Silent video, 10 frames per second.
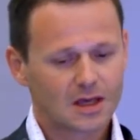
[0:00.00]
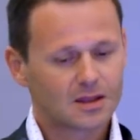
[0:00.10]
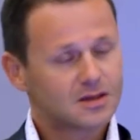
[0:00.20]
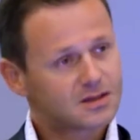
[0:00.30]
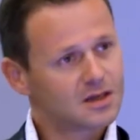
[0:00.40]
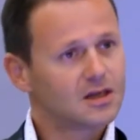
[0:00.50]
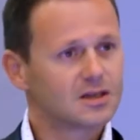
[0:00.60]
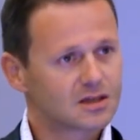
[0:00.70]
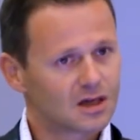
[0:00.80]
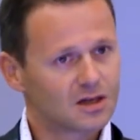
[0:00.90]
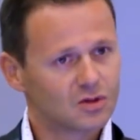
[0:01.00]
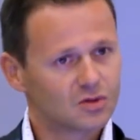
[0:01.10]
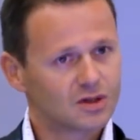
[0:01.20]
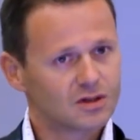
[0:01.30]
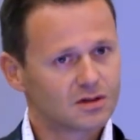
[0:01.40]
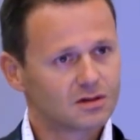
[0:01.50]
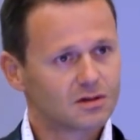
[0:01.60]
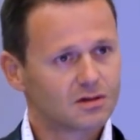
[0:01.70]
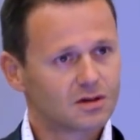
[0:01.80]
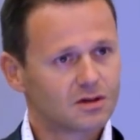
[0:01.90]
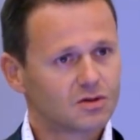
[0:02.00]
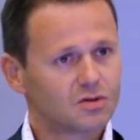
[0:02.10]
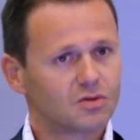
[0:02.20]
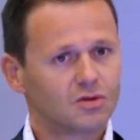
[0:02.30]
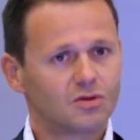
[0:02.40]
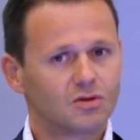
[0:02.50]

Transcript: The cities can use it to